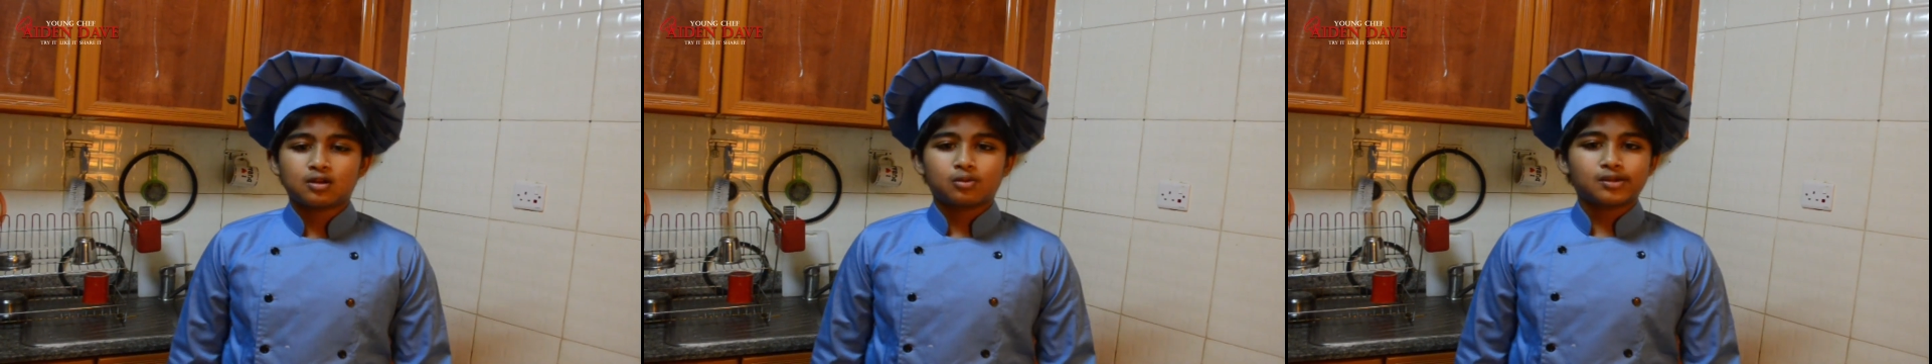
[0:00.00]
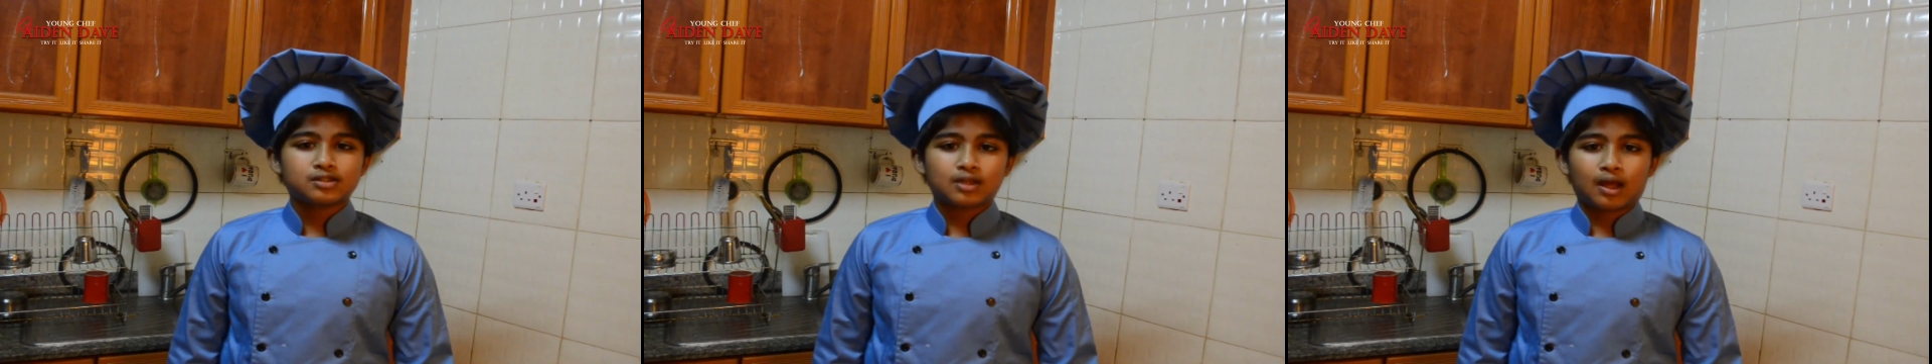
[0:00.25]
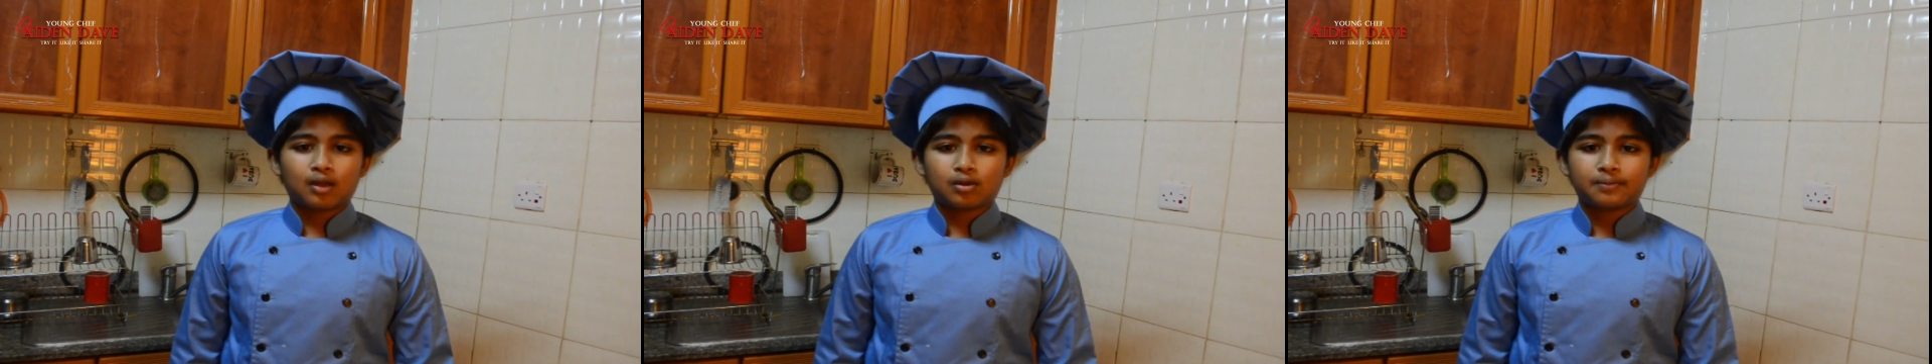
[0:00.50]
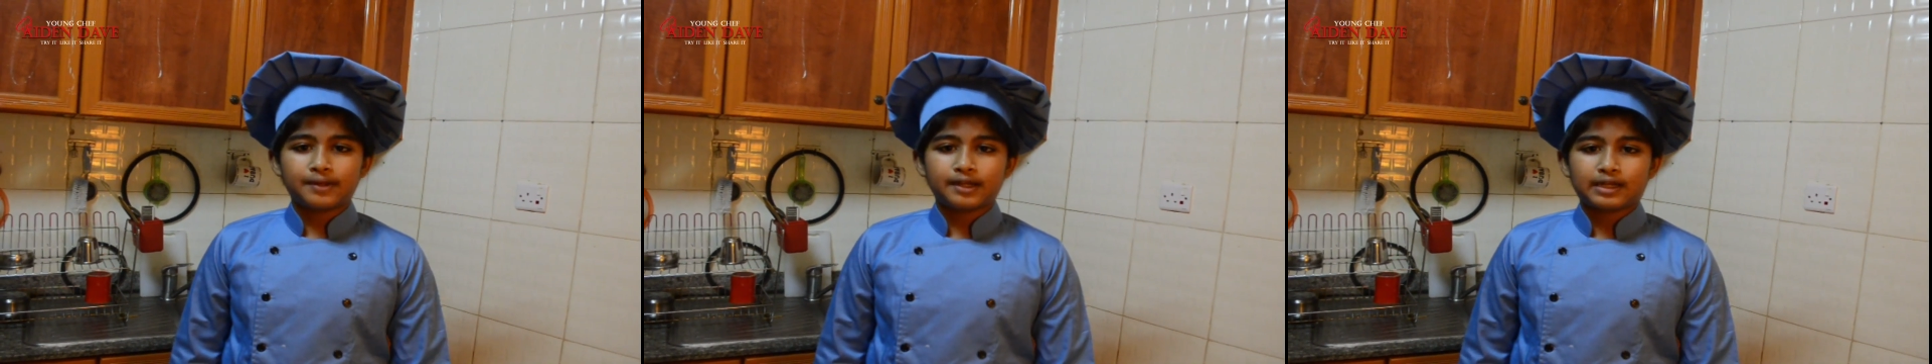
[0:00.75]
which I
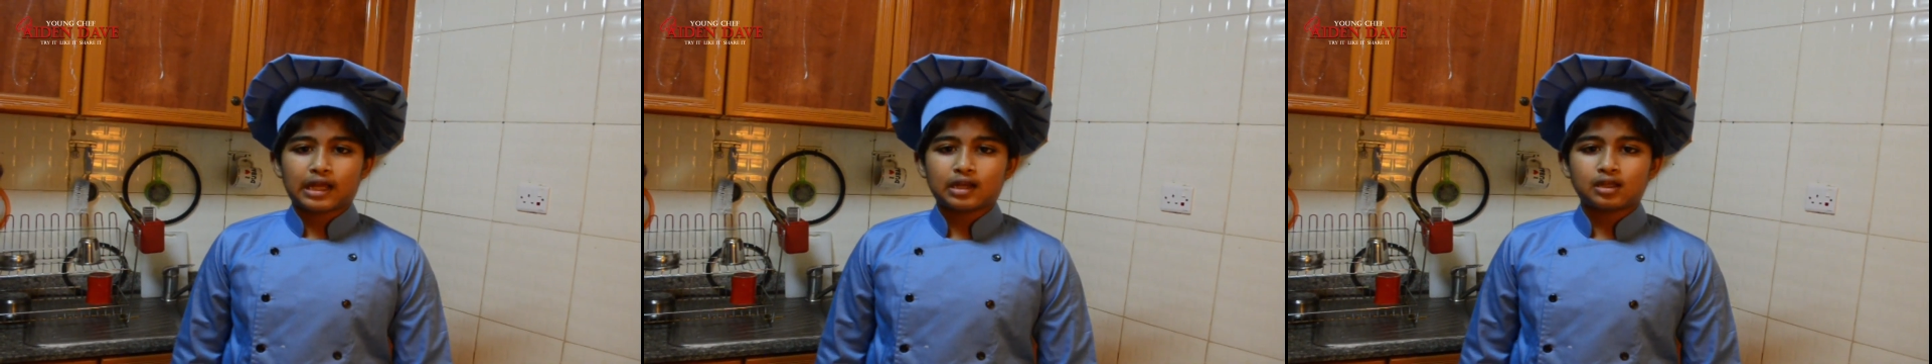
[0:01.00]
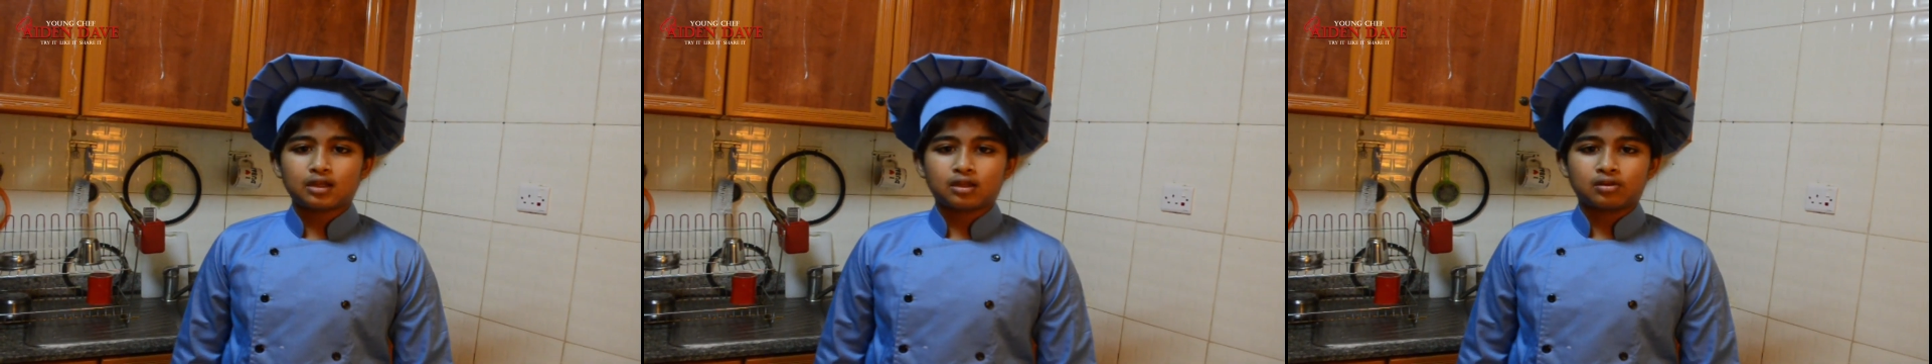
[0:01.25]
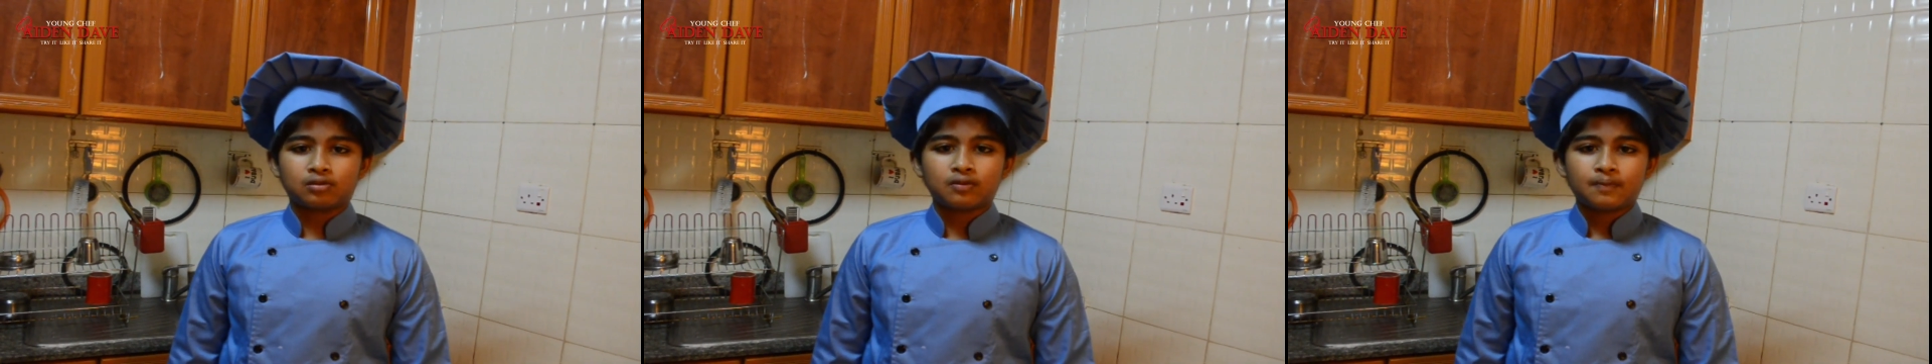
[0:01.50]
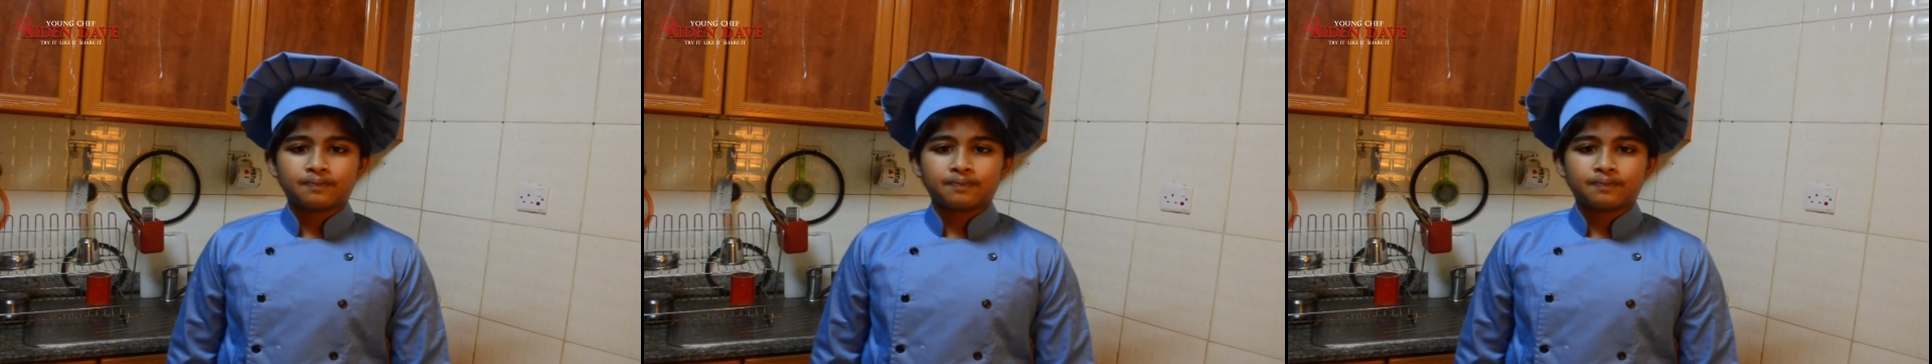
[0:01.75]
will be telling you